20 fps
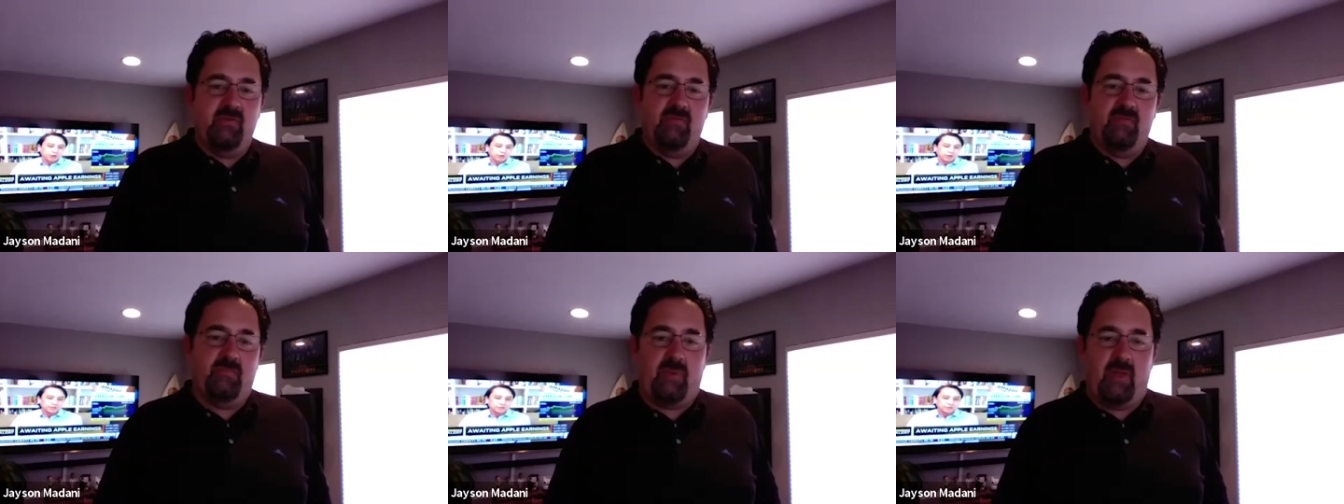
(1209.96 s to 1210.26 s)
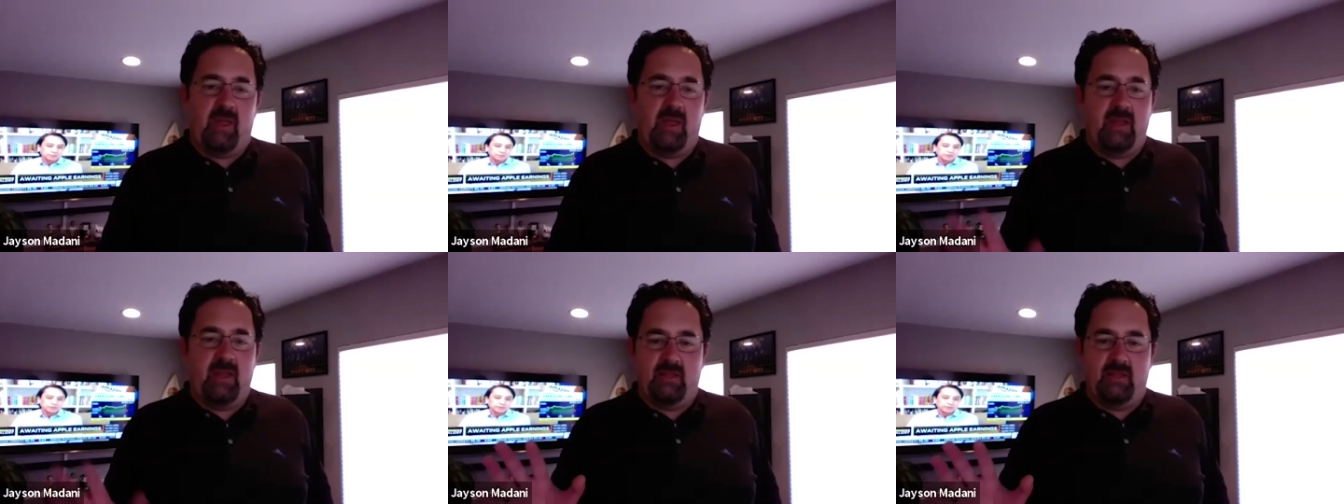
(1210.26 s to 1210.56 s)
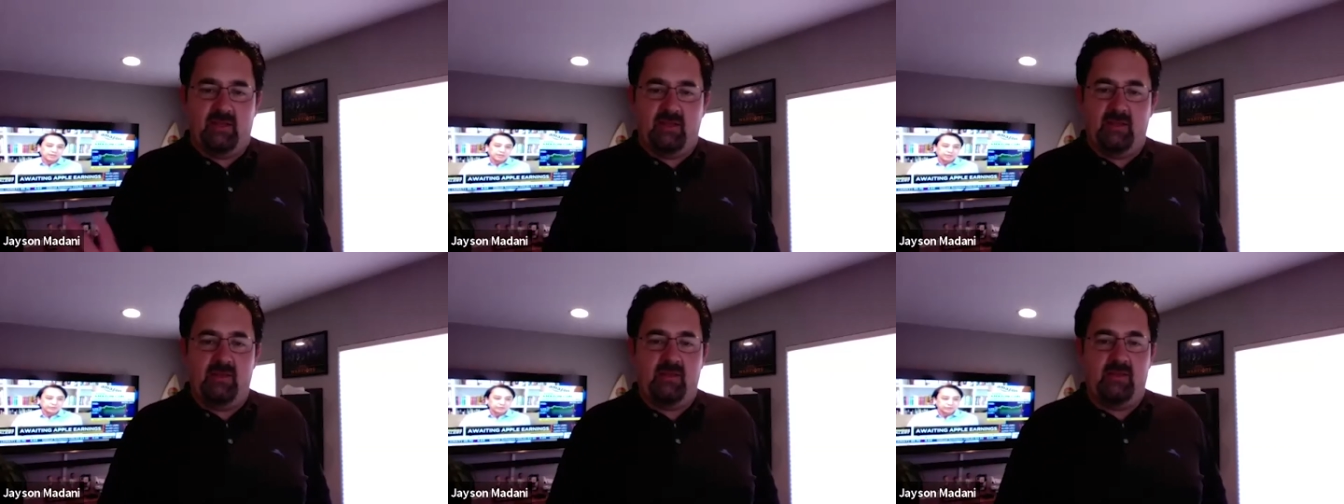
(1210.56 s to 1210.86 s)

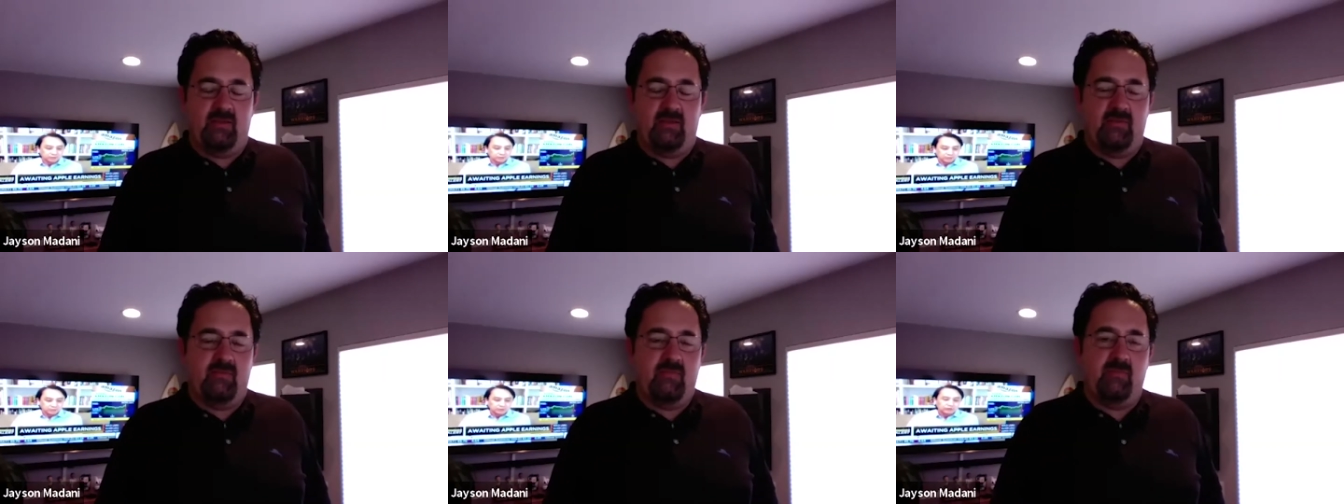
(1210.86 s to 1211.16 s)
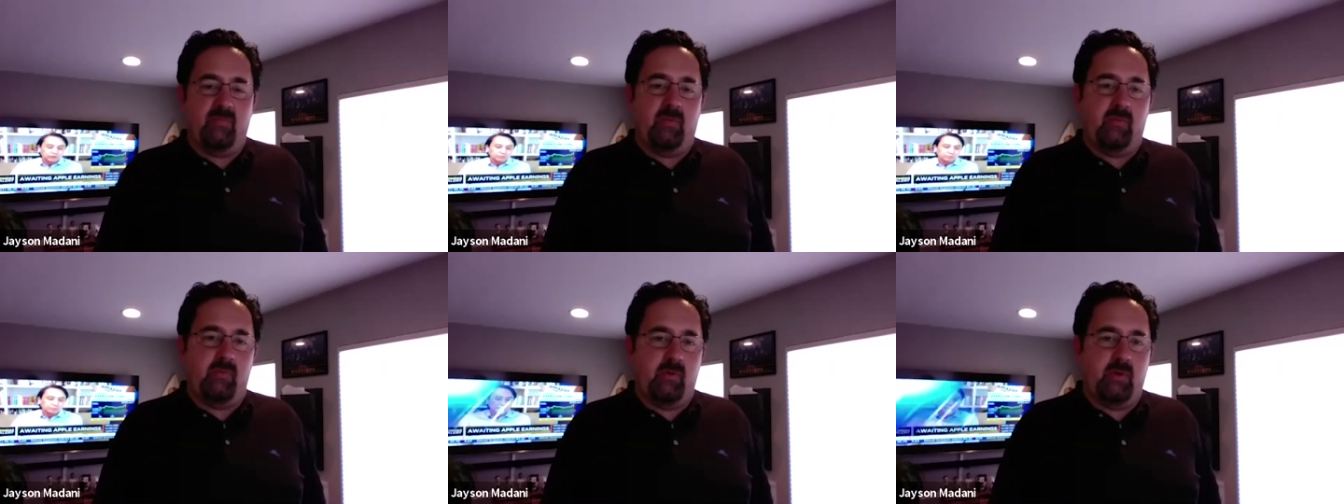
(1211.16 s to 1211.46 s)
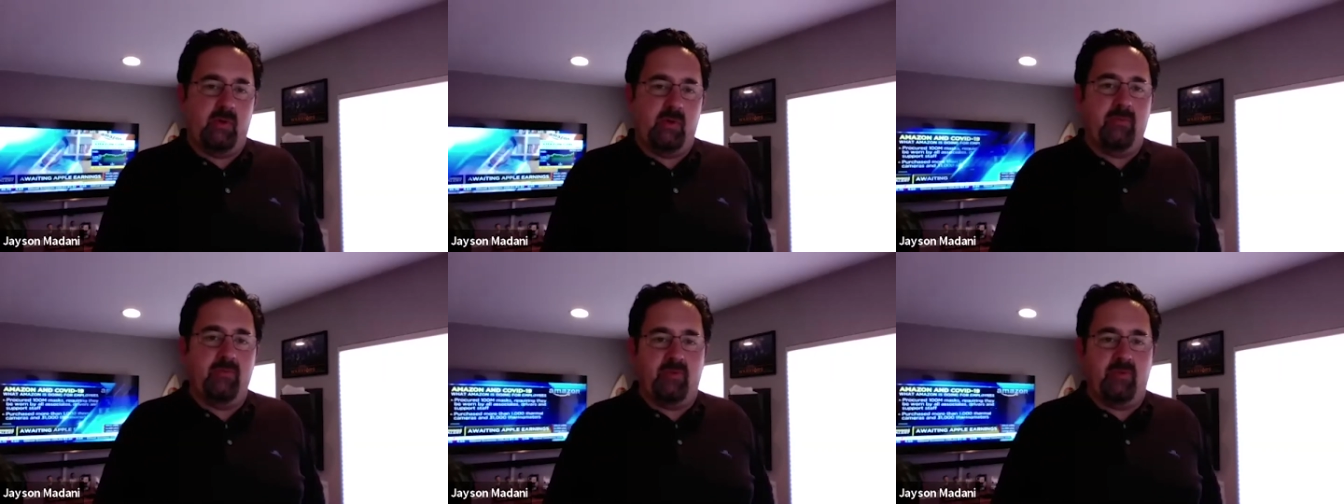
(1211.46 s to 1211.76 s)
panicking. But we were
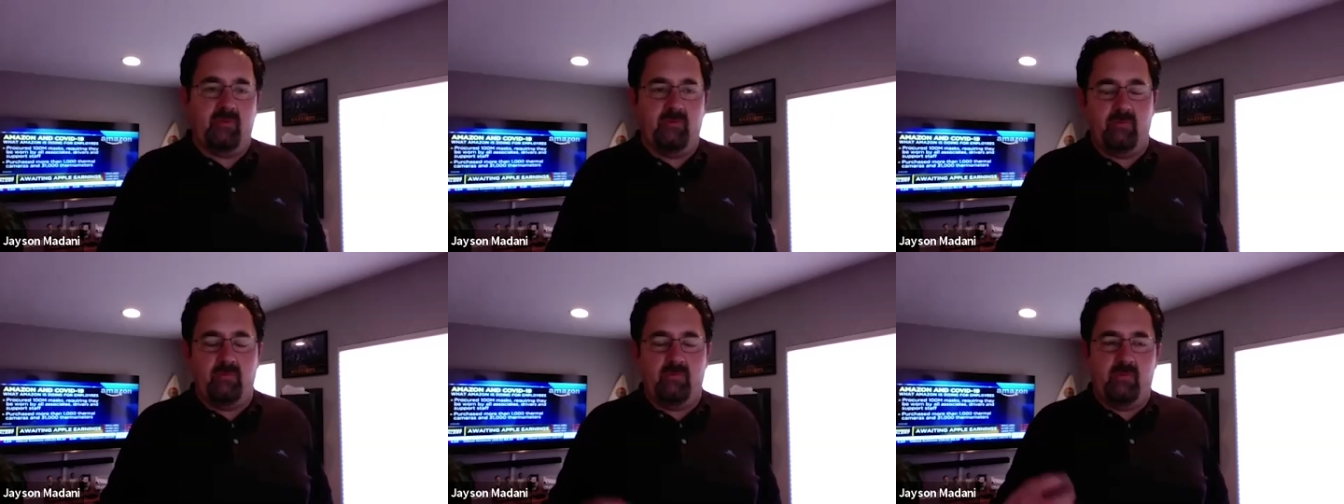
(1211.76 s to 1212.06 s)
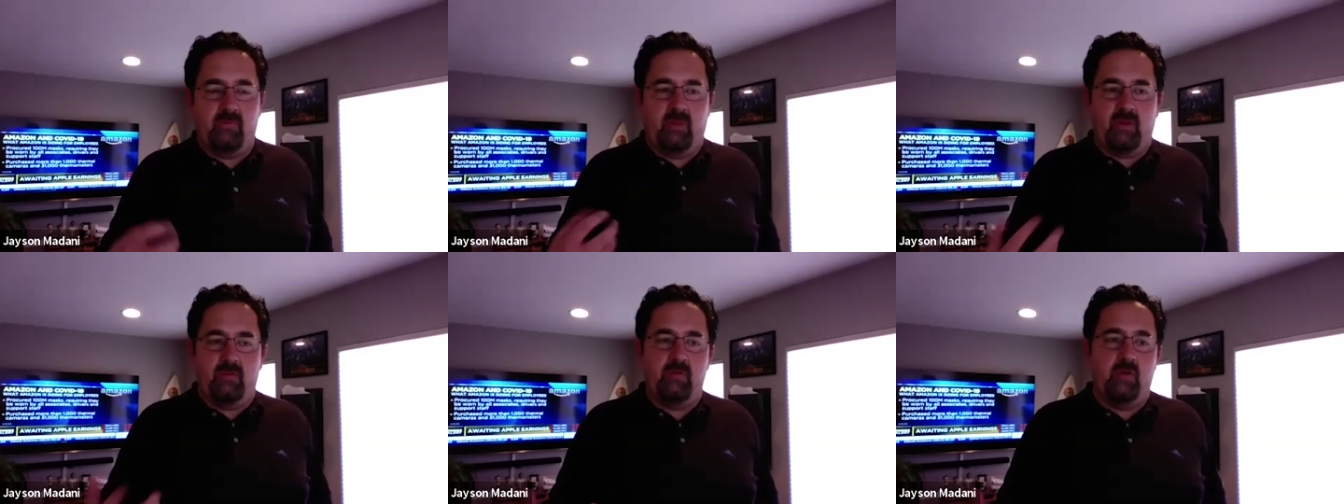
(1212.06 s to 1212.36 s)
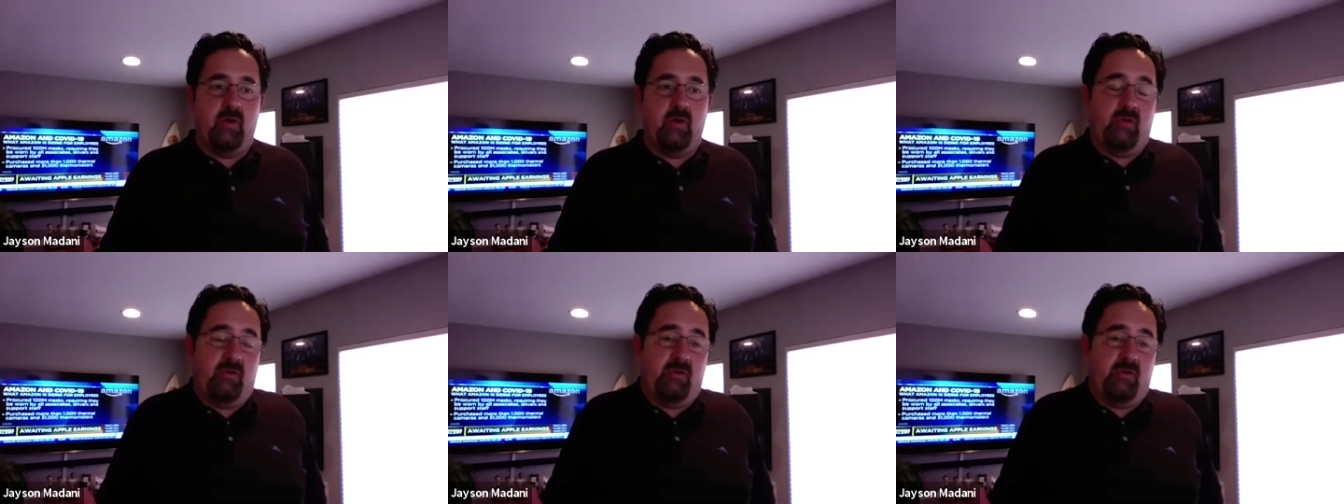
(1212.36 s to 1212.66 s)
able to let them
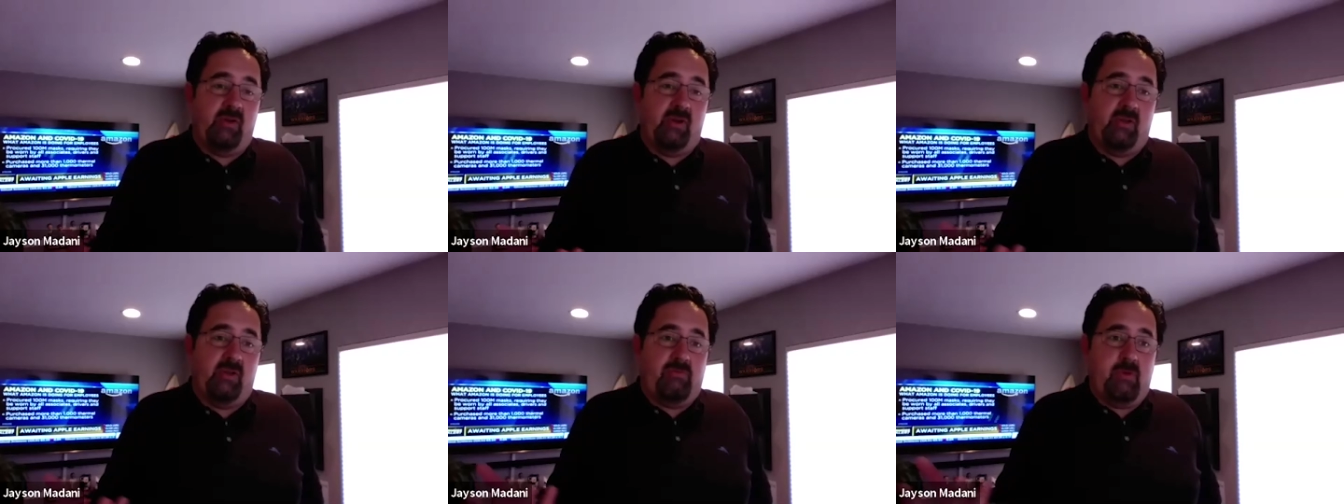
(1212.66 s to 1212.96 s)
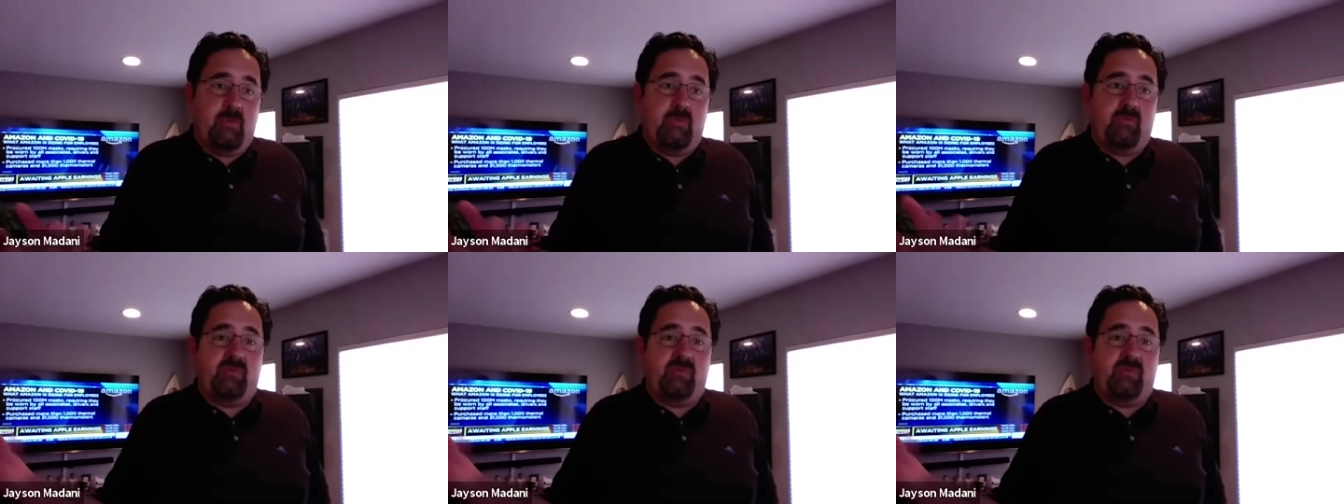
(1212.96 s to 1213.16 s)
know you're getting a 3%